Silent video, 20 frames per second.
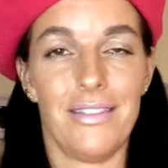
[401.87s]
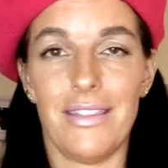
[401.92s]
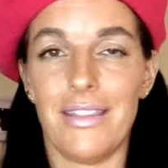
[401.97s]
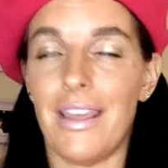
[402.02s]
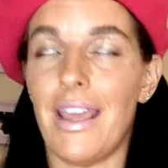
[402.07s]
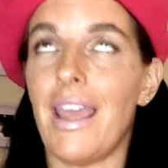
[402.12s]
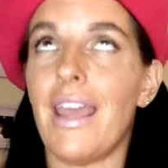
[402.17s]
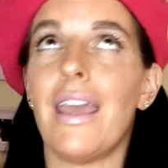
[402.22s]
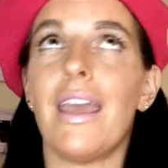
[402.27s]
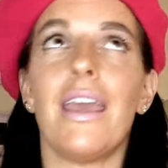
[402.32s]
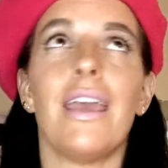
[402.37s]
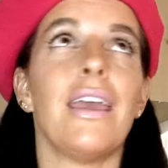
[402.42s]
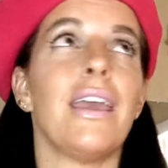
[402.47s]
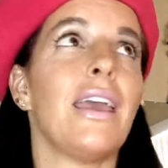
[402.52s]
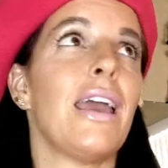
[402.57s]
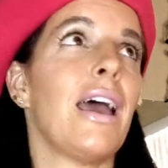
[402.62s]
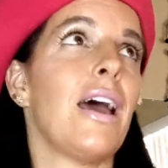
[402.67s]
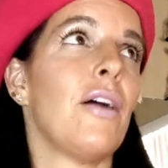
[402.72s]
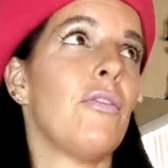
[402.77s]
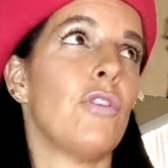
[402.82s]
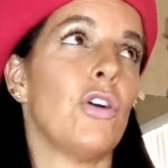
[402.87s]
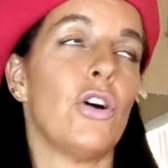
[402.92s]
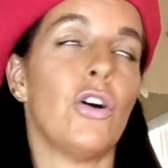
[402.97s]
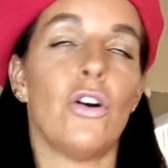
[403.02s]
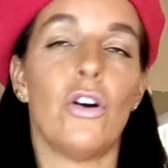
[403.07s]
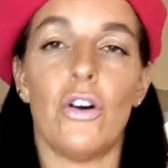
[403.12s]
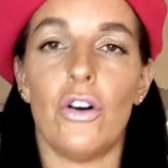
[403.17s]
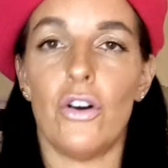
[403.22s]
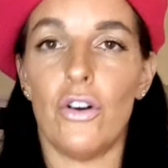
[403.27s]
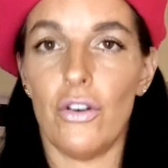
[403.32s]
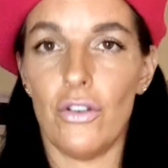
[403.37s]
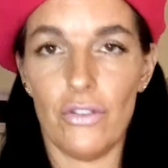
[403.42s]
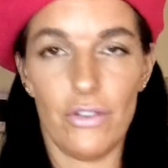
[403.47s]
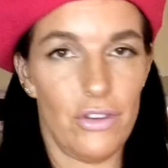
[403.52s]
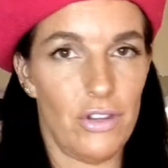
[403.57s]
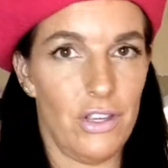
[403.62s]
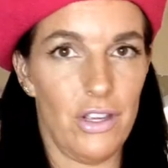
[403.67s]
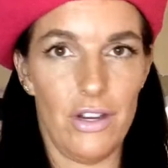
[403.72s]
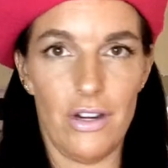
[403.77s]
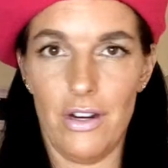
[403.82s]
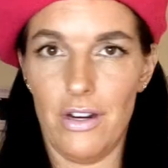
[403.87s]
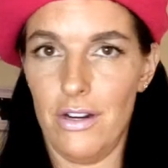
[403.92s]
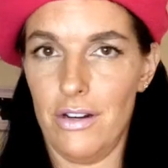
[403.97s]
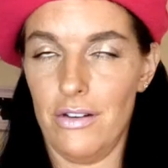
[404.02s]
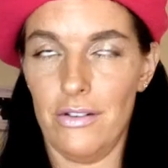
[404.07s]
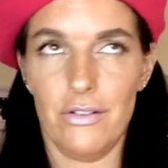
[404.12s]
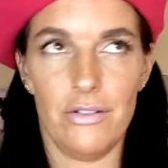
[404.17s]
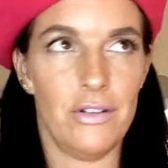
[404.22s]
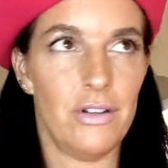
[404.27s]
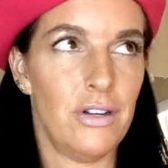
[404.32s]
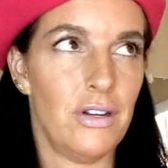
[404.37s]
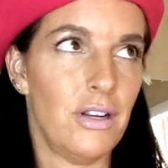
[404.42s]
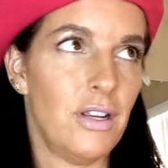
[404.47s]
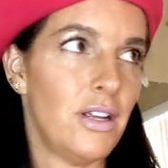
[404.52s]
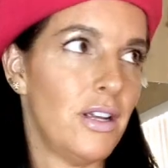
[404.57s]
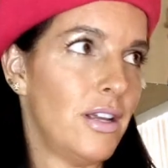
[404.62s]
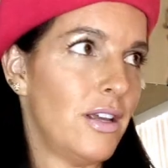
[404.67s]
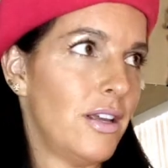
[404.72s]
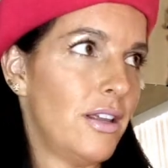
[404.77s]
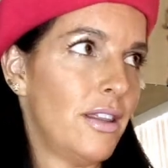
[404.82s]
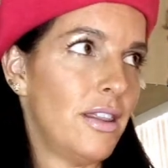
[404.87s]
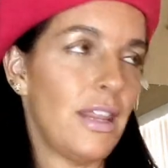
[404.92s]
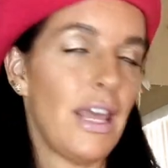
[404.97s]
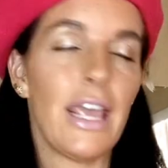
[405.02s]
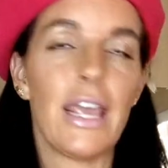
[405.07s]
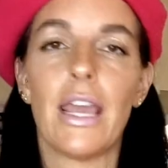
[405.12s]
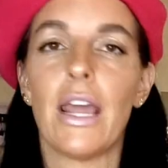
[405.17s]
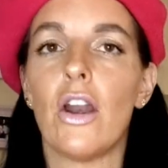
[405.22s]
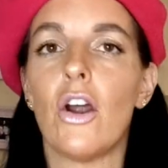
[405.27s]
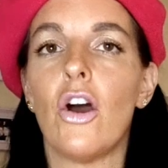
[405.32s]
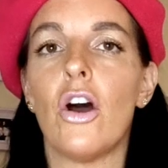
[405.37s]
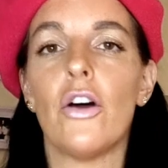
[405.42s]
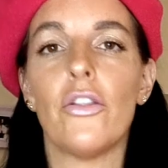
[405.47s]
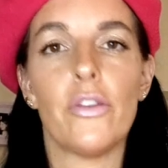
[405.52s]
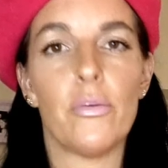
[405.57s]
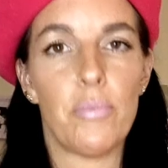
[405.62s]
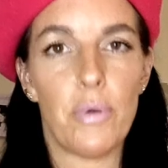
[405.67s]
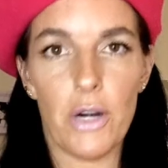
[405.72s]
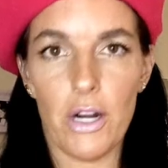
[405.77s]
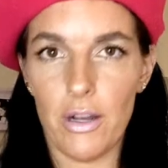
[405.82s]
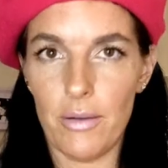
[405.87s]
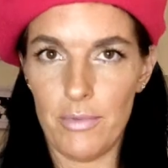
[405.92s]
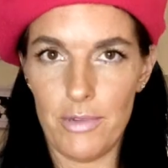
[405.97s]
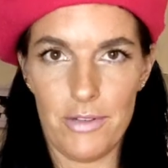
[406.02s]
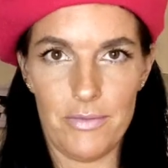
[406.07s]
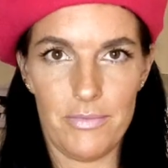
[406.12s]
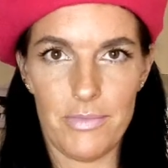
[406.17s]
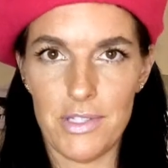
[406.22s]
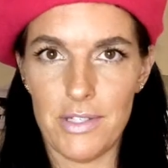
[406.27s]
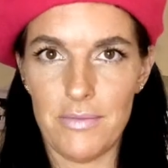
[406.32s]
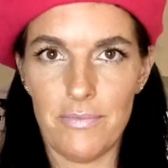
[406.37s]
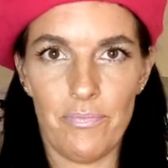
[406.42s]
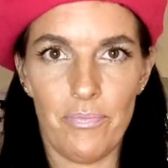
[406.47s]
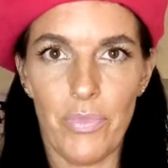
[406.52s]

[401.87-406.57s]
have all, they get all the problems.